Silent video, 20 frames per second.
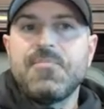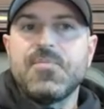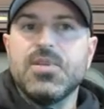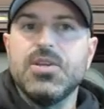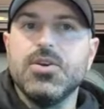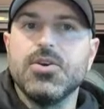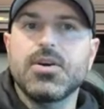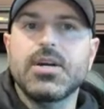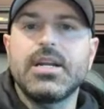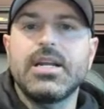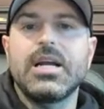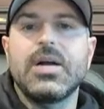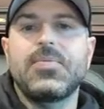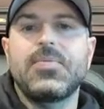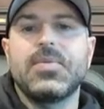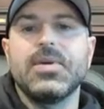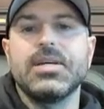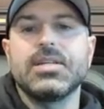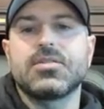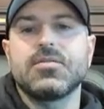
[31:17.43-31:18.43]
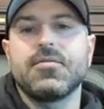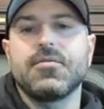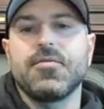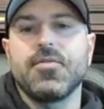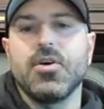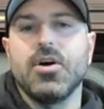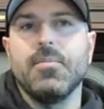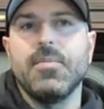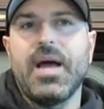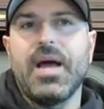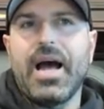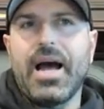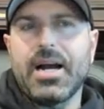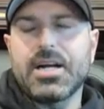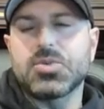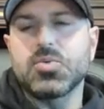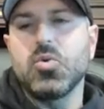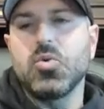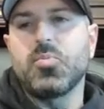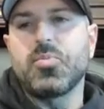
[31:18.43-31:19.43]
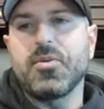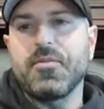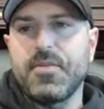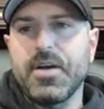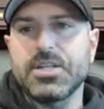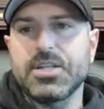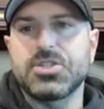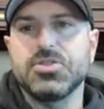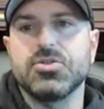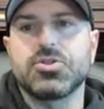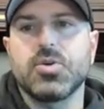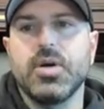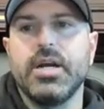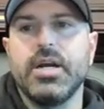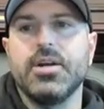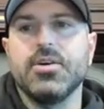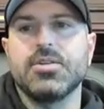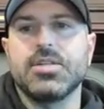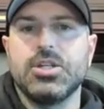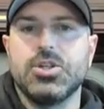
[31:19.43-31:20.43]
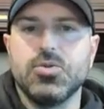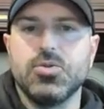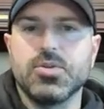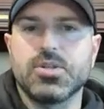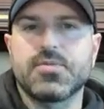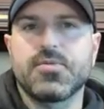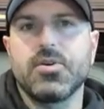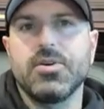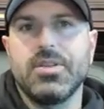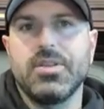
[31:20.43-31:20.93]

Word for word: You're going to get this from actual professional traders that do this for